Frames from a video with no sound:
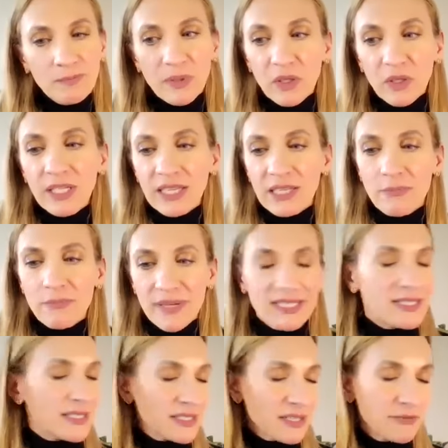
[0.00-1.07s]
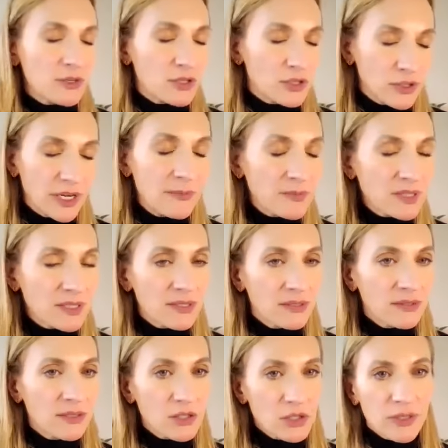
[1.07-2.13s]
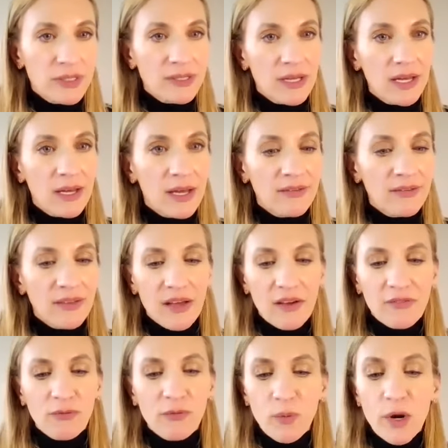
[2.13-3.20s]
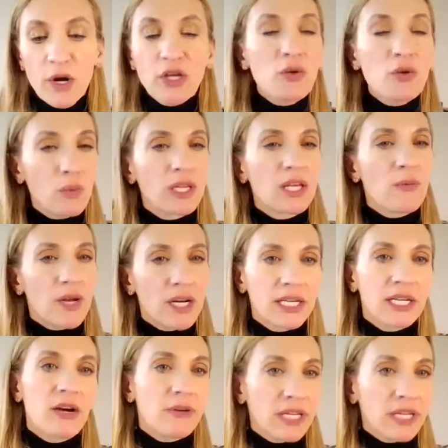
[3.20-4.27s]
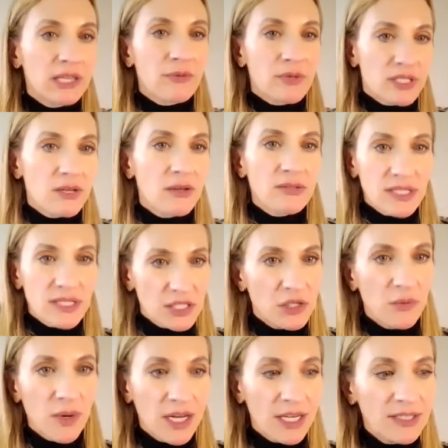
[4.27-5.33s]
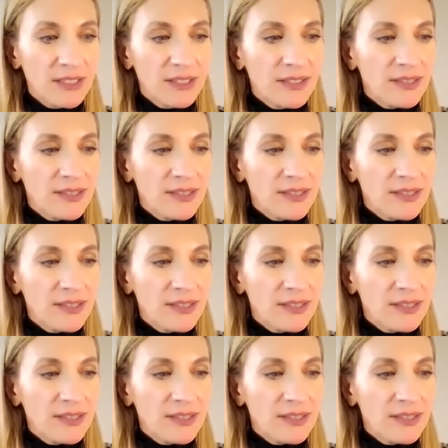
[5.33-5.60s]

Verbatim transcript: building the business of your dreams, the uh, of where you really want to go and get the results that you want.